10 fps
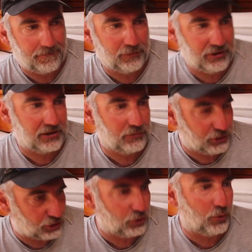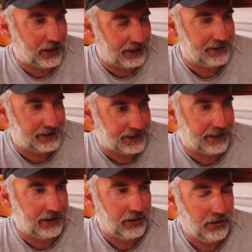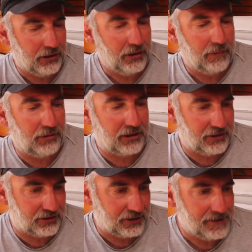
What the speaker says: with shorthanded sailing, because